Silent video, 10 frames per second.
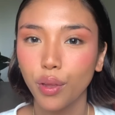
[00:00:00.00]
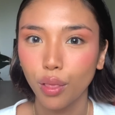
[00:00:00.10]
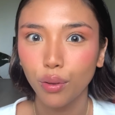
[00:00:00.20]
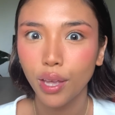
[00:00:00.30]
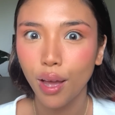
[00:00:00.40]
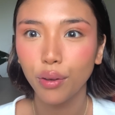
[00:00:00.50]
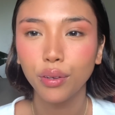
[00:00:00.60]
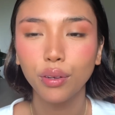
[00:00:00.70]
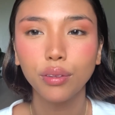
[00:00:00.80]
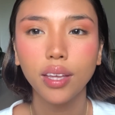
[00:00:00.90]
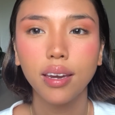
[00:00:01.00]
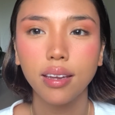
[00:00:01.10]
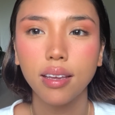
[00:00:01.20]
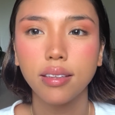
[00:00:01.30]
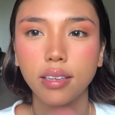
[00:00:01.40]
Look how cute that
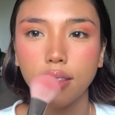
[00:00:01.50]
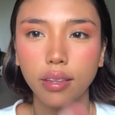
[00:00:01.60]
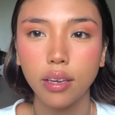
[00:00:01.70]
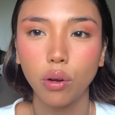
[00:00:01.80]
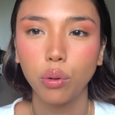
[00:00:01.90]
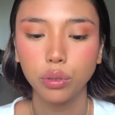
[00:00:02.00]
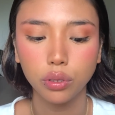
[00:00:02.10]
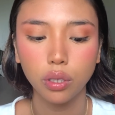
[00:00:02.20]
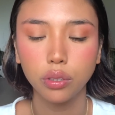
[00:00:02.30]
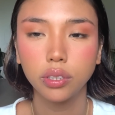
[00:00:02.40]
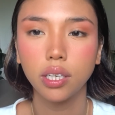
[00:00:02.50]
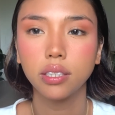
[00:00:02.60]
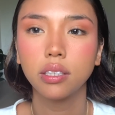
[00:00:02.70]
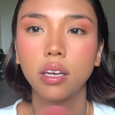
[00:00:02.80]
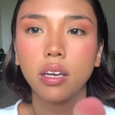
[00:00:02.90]
is. And then also
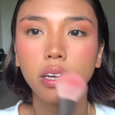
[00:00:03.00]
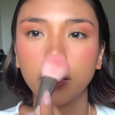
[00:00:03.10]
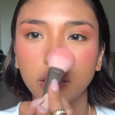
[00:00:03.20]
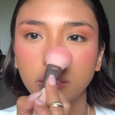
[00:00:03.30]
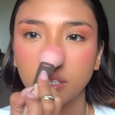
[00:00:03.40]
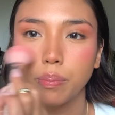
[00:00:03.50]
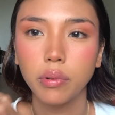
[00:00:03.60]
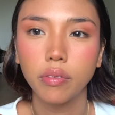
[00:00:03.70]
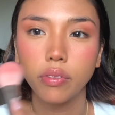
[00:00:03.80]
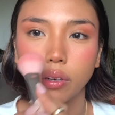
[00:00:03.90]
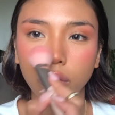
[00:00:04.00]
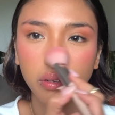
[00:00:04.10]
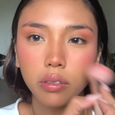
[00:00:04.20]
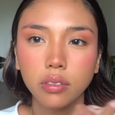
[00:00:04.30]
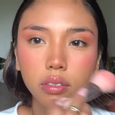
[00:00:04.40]
just the tip of the
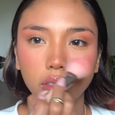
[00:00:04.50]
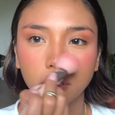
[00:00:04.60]
nose.